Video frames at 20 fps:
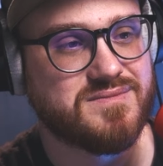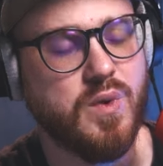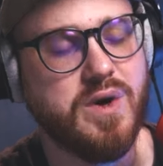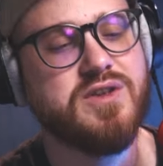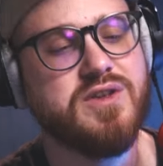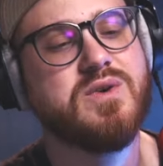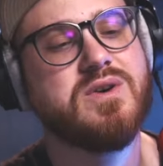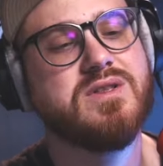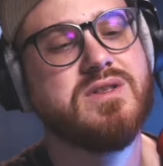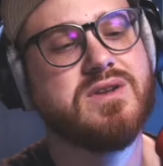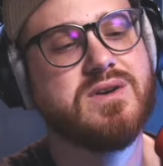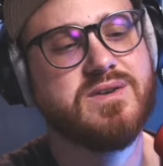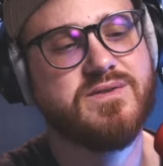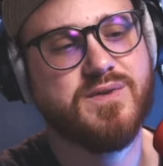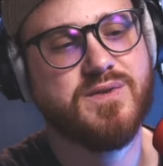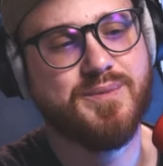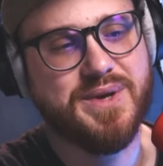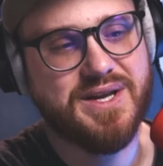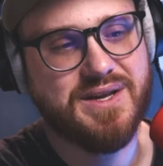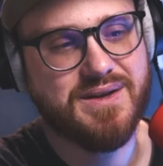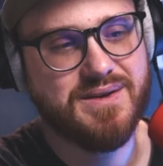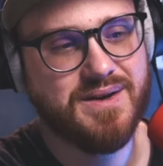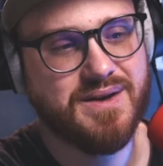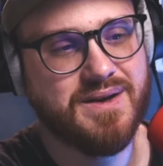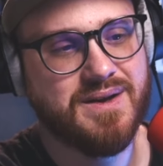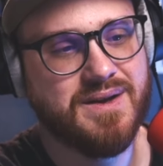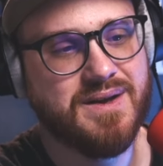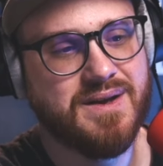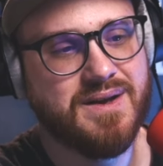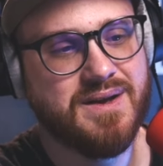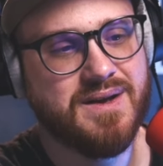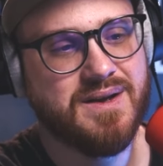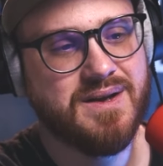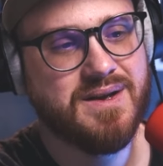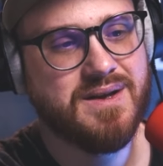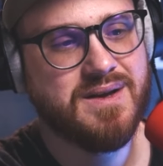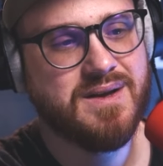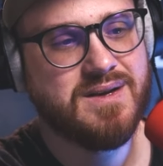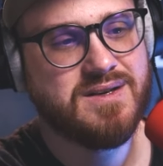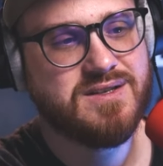What you can learn from me.
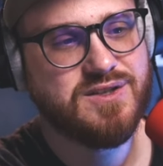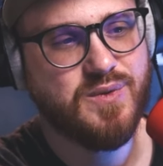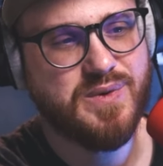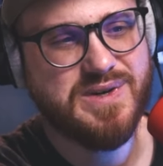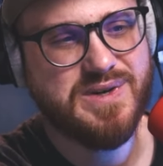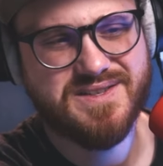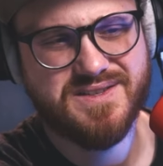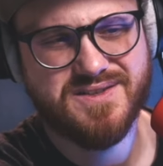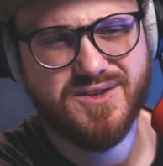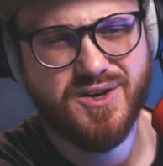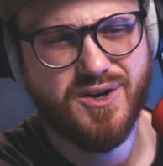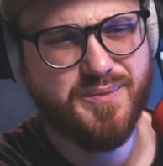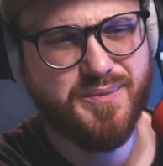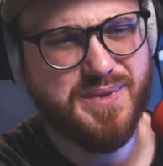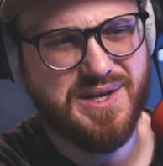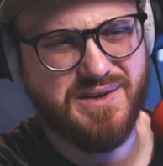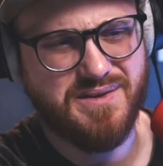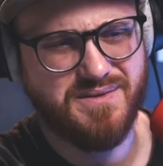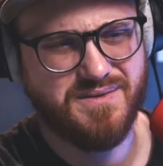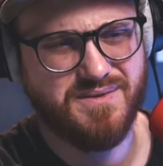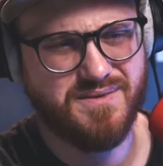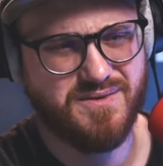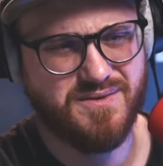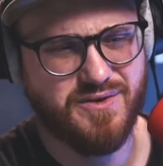So, what does this all mean?